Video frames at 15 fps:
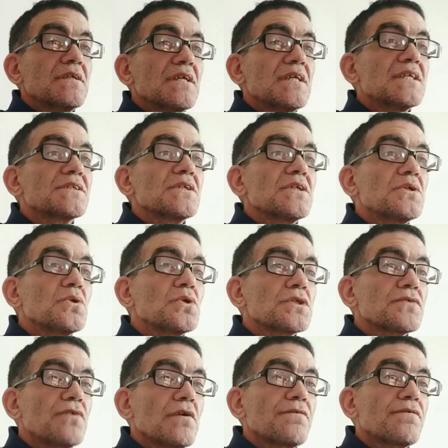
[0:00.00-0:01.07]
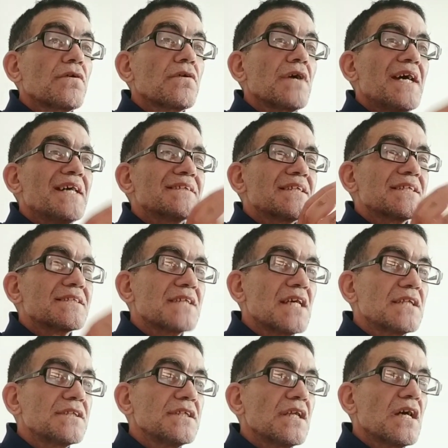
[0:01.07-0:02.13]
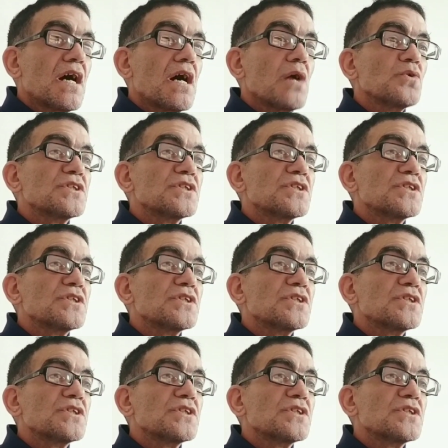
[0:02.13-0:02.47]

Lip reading: is useful for understanding how